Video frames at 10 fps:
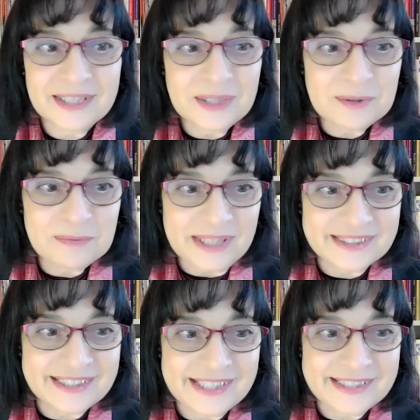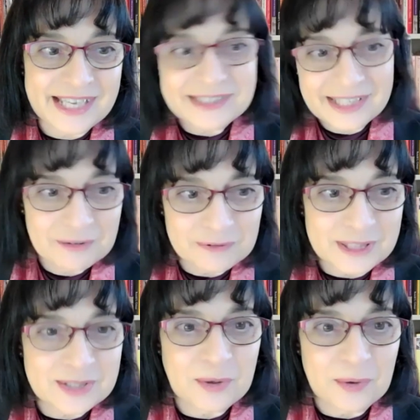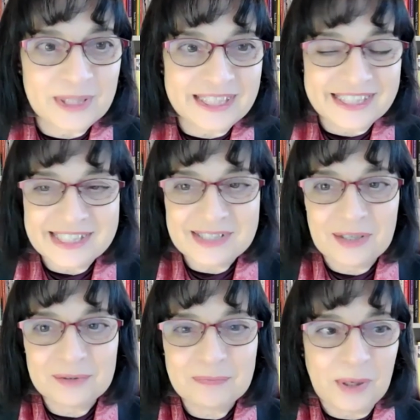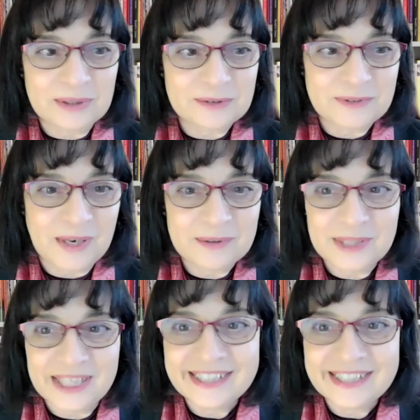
But that's a different story. It's not part of our